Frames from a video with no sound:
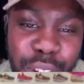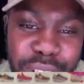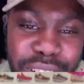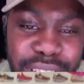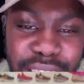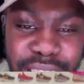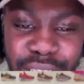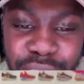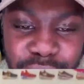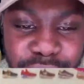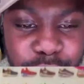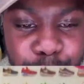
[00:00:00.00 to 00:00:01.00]
Straight
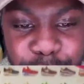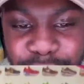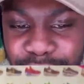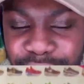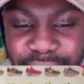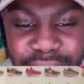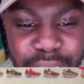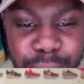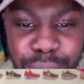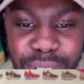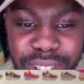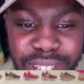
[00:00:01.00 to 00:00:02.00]
rare pairs right now,
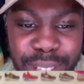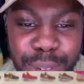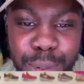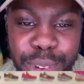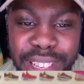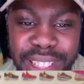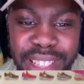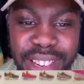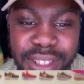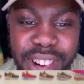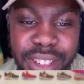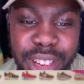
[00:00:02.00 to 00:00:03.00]
bro. That's what you want to see. The
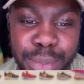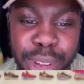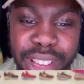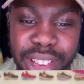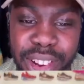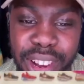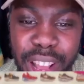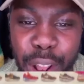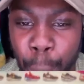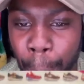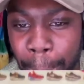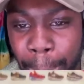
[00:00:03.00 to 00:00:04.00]
rarest pair you got.
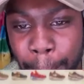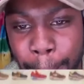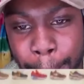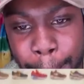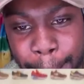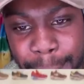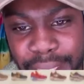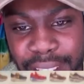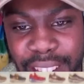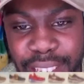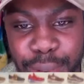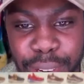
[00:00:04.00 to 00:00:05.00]
The next
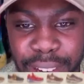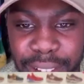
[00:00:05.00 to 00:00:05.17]
one.